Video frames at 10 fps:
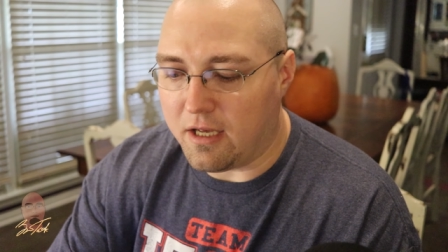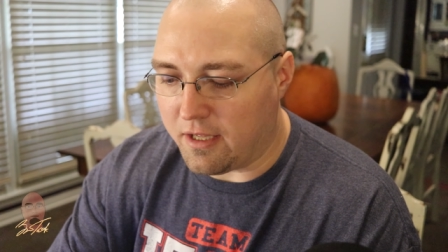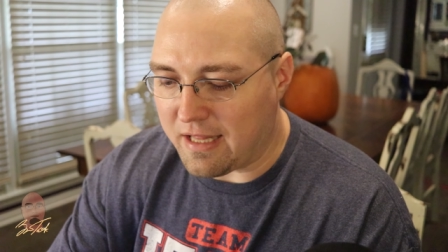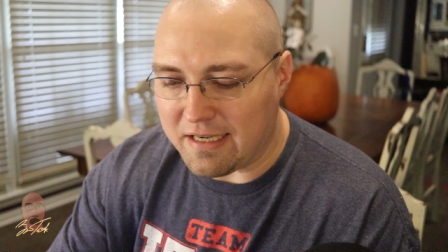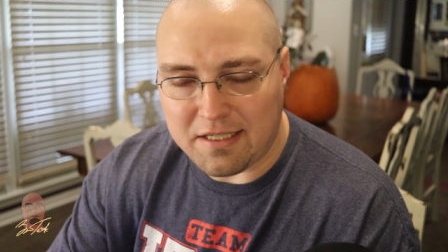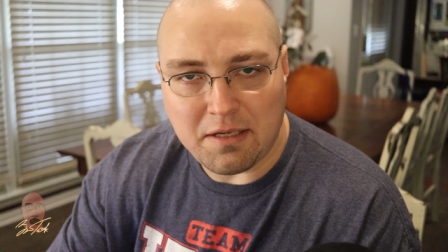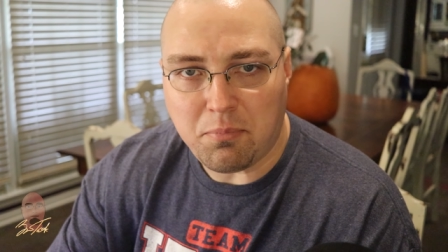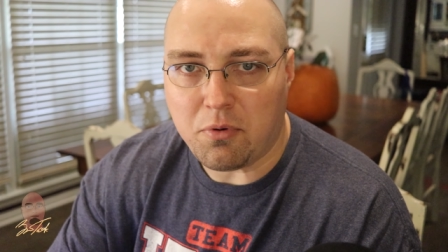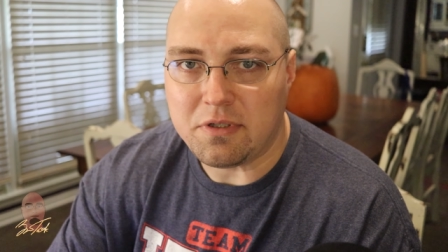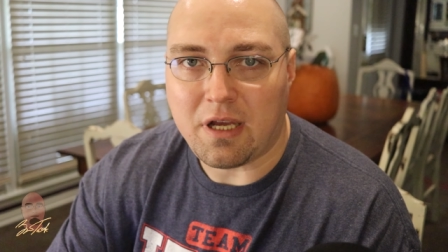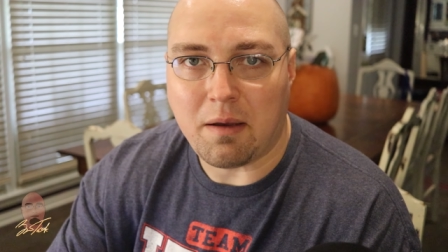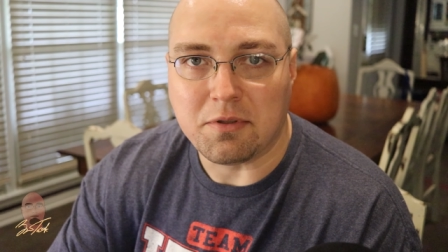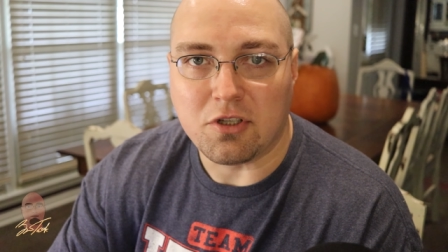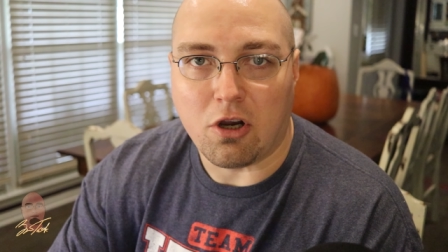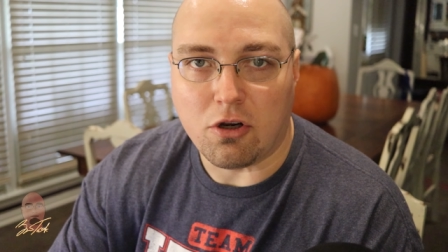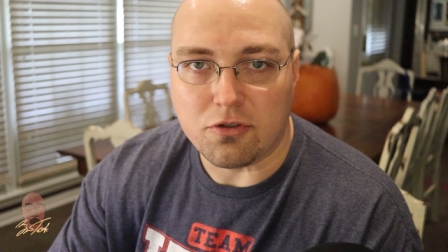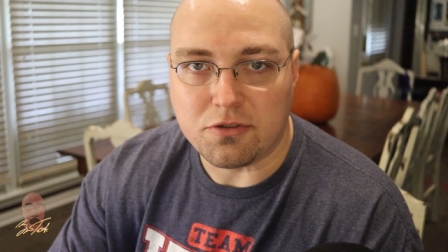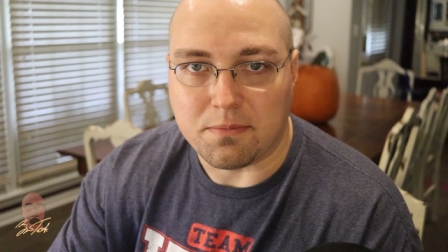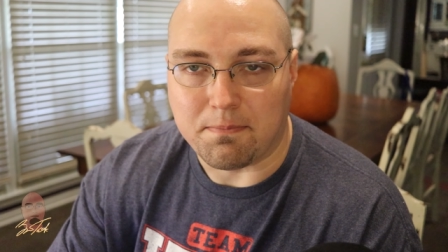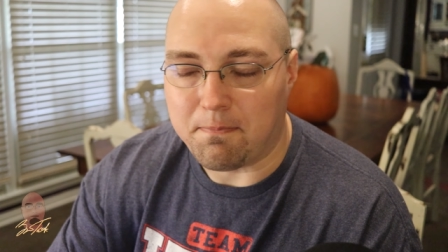Uh, that 10 point type is
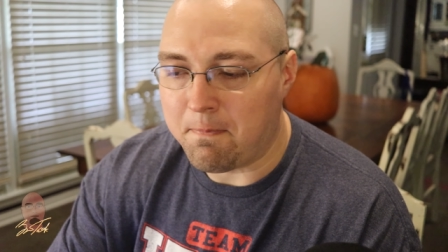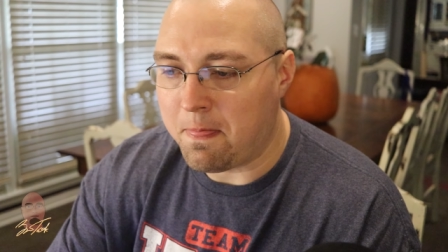awesome.